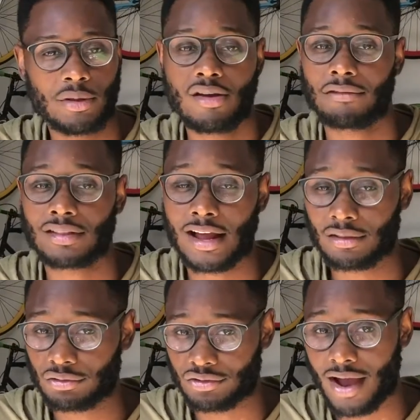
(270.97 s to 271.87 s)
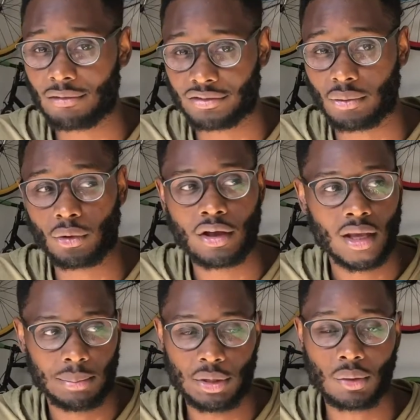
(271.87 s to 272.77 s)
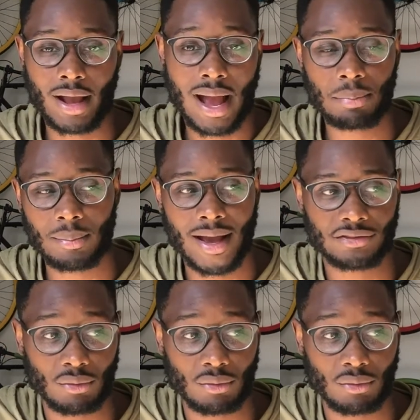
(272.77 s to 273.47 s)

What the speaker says: You have a lot of those drivers that were immunocompromised,